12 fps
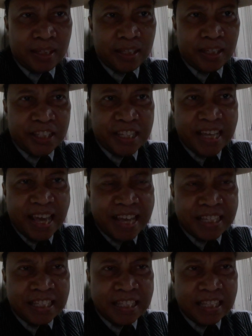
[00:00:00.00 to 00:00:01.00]
She
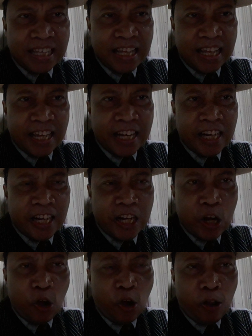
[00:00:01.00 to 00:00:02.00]
is in
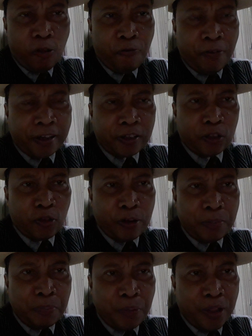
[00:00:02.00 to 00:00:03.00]
an old factory
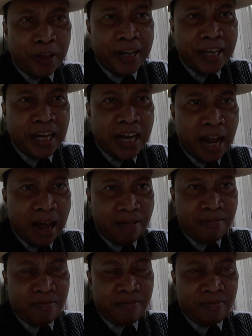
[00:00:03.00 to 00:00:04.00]
building
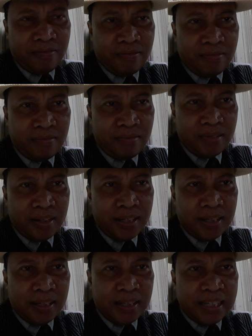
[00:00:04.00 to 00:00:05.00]
now.
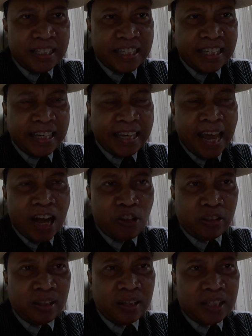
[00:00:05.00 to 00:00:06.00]
She
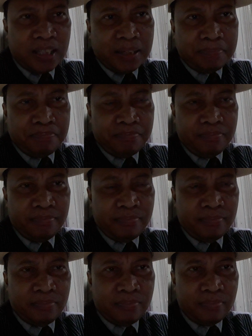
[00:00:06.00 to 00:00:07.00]
cannot sleep.
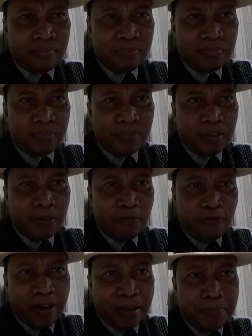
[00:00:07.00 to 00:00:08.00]

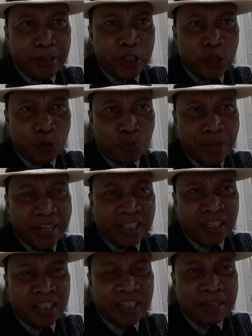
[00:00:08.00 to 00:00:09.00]
Frank Mitchum is
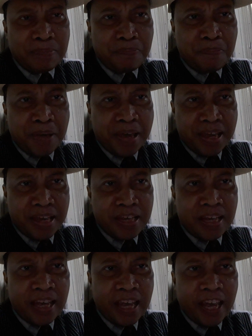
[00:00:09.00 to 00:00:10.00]

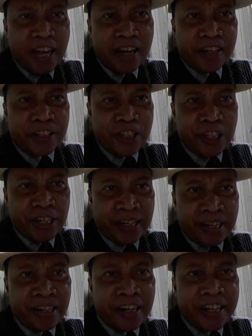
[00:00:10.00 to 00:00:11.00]
sleeping in a
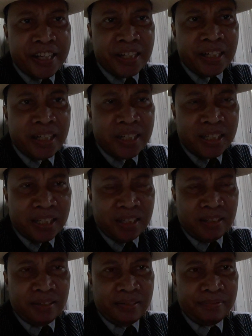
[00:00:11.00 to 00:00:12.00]
chair near
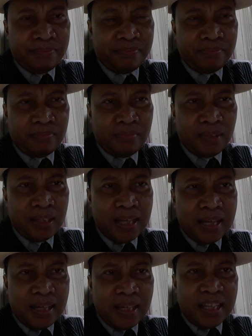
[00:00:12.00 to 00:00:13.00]
her.
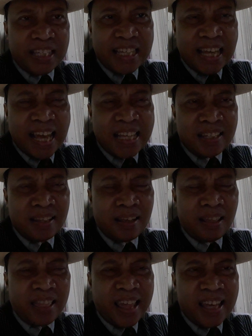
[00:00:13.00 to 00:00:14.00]
She is
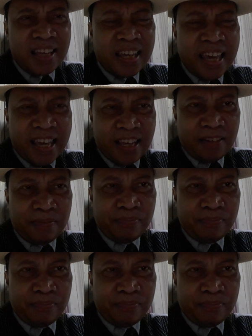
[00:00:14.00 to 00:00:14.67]
thinking.